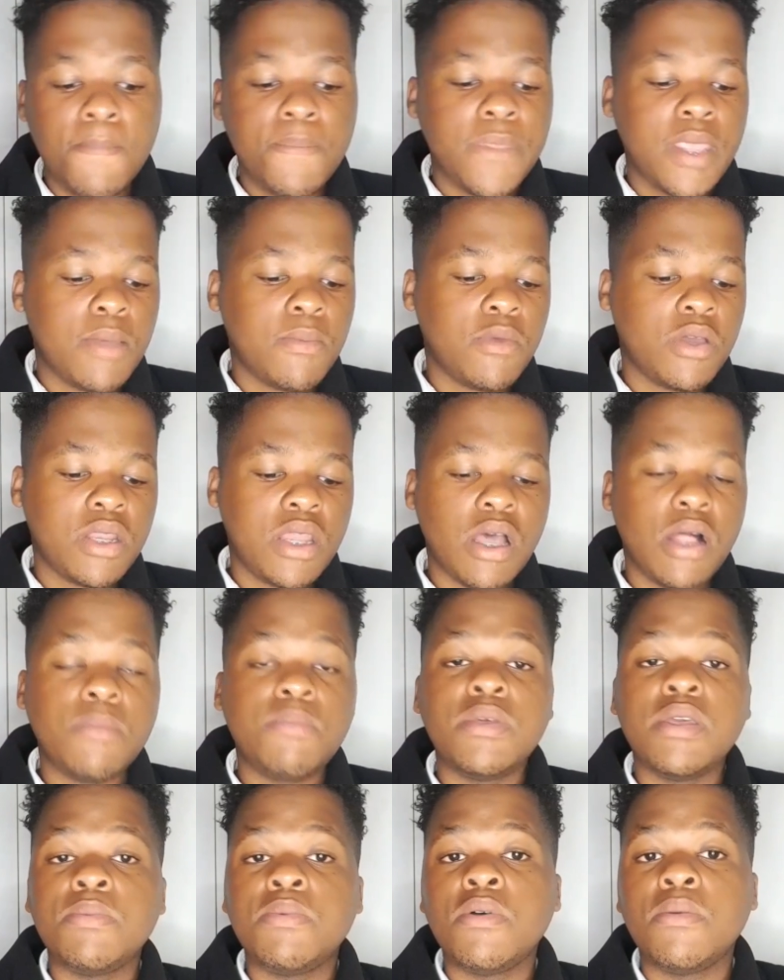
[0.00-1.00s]
I'm going to help
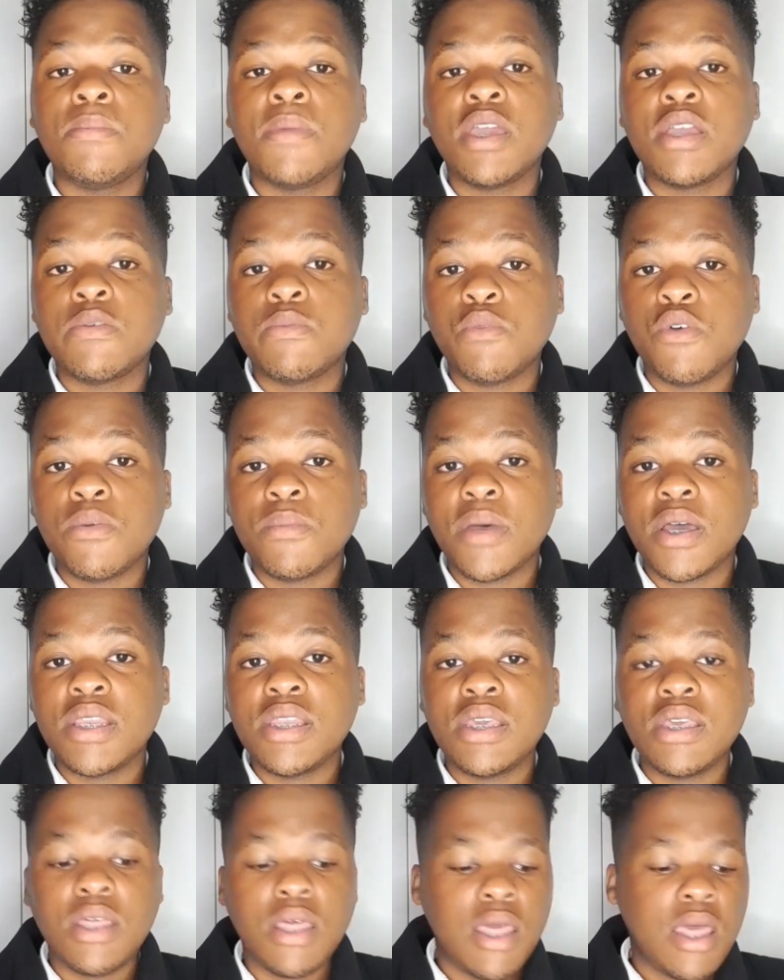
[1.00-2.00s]
people make more
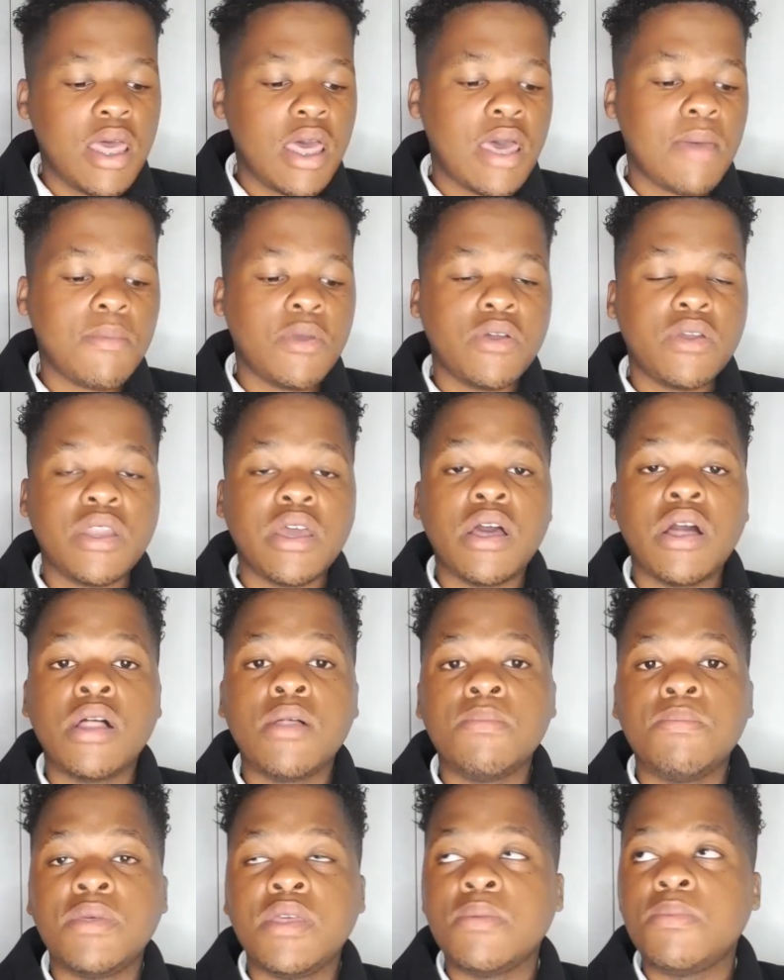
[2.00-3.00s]
money. I'm going to
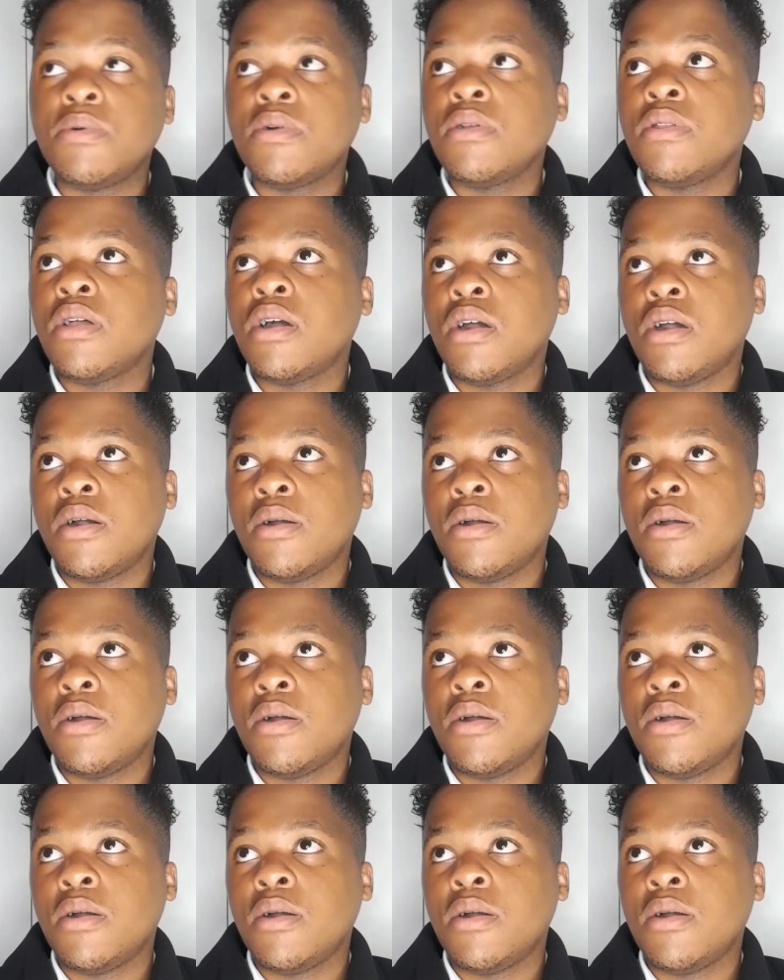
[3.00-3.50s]
help people